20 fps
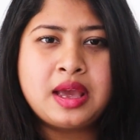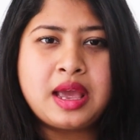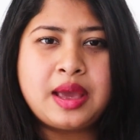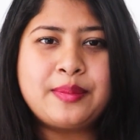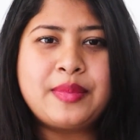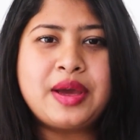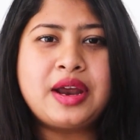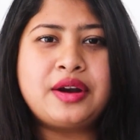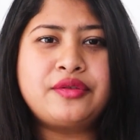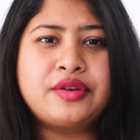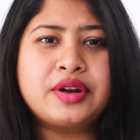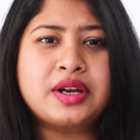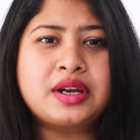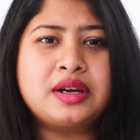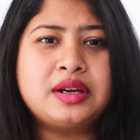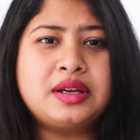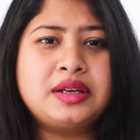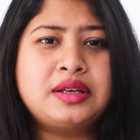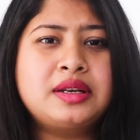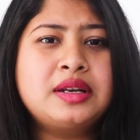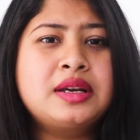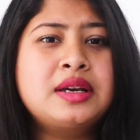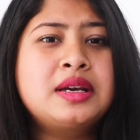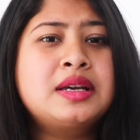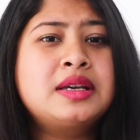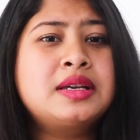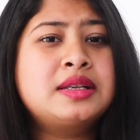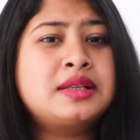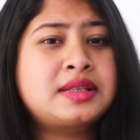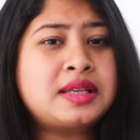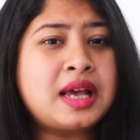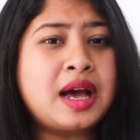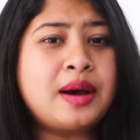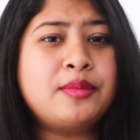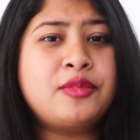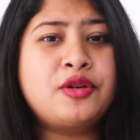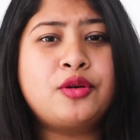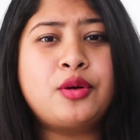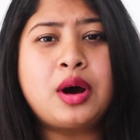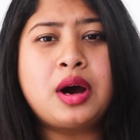American,
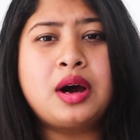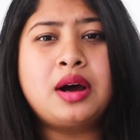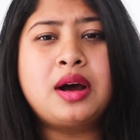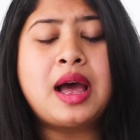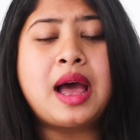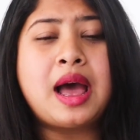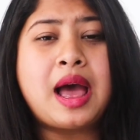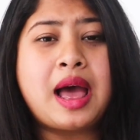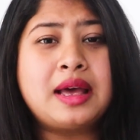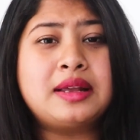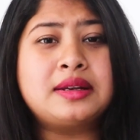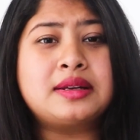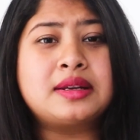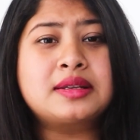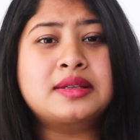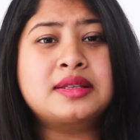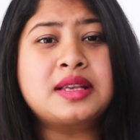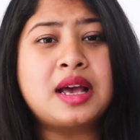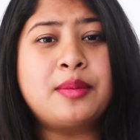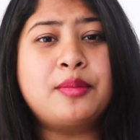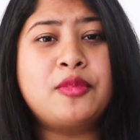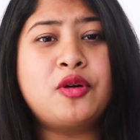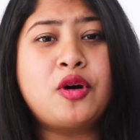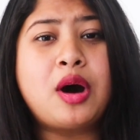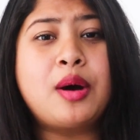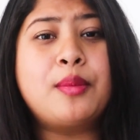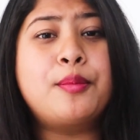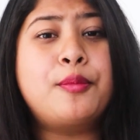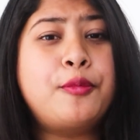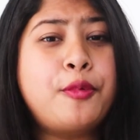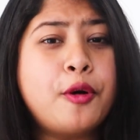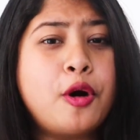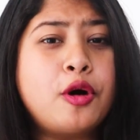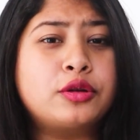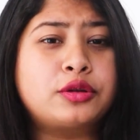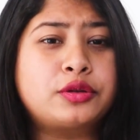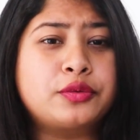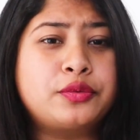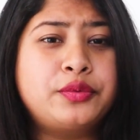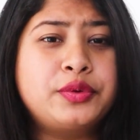Samoa and Samoa
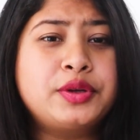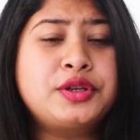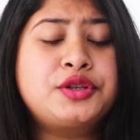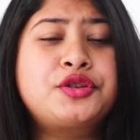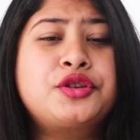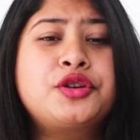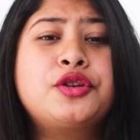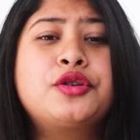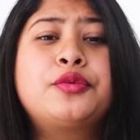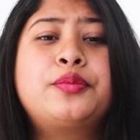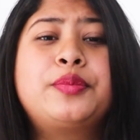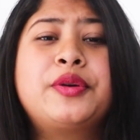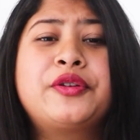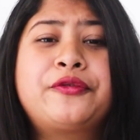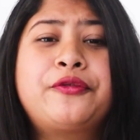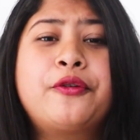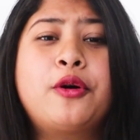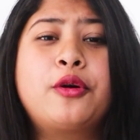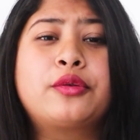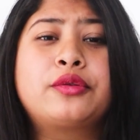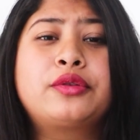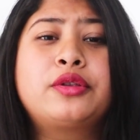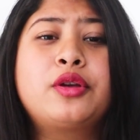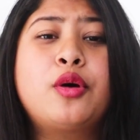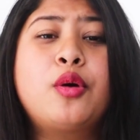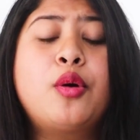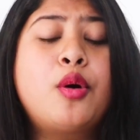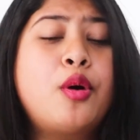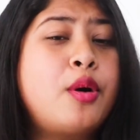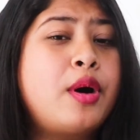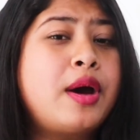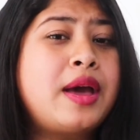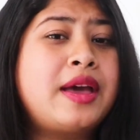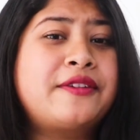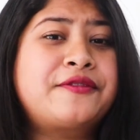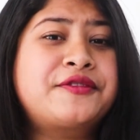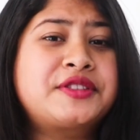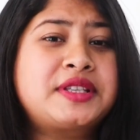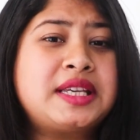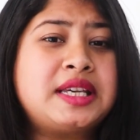both withdrew before the
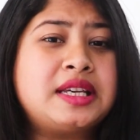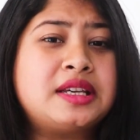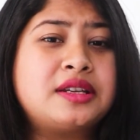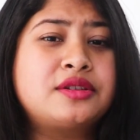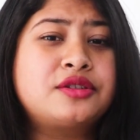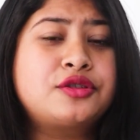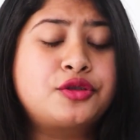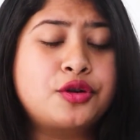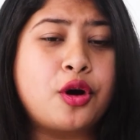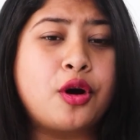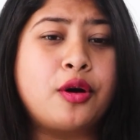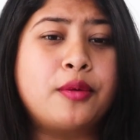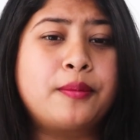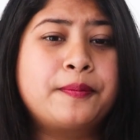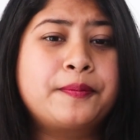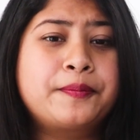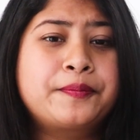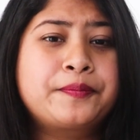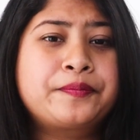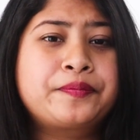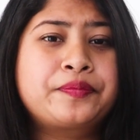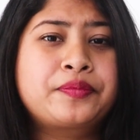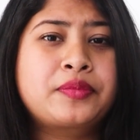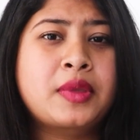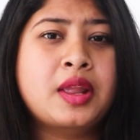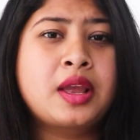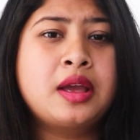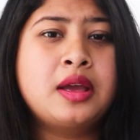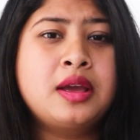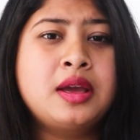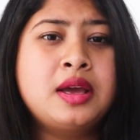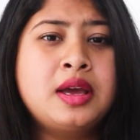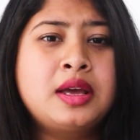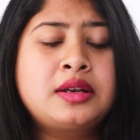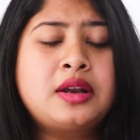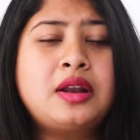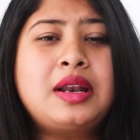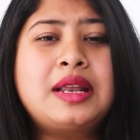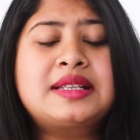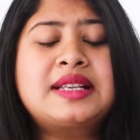OFC draw.
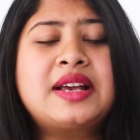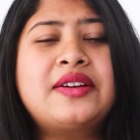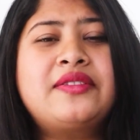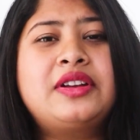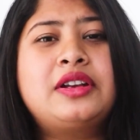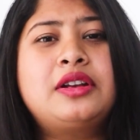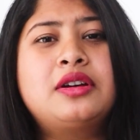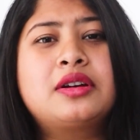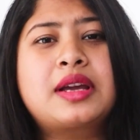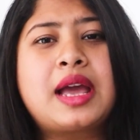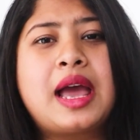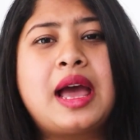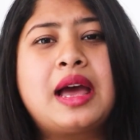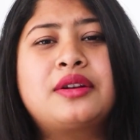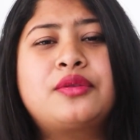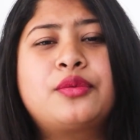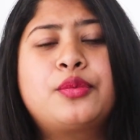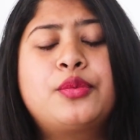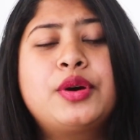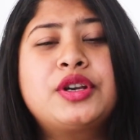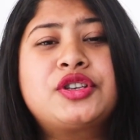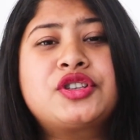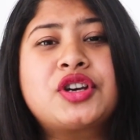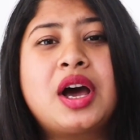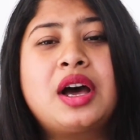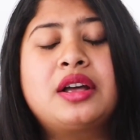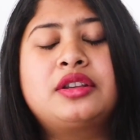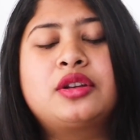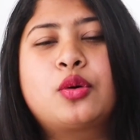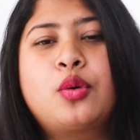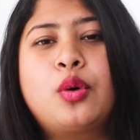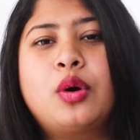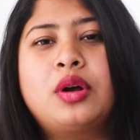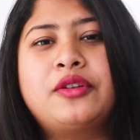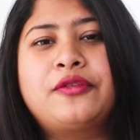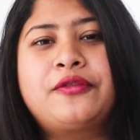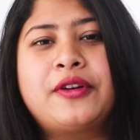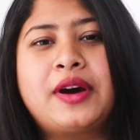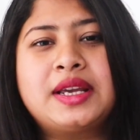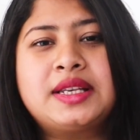Now let's have a look at which are the
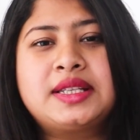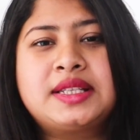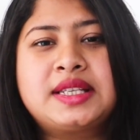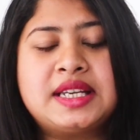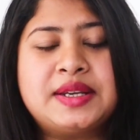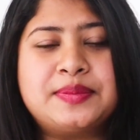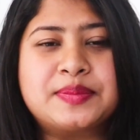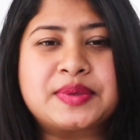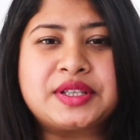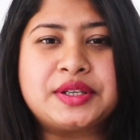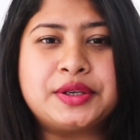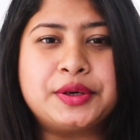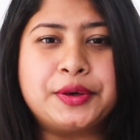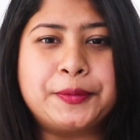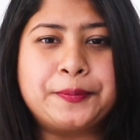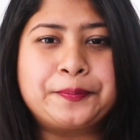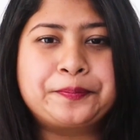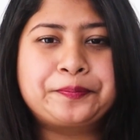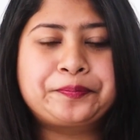qualified teams here.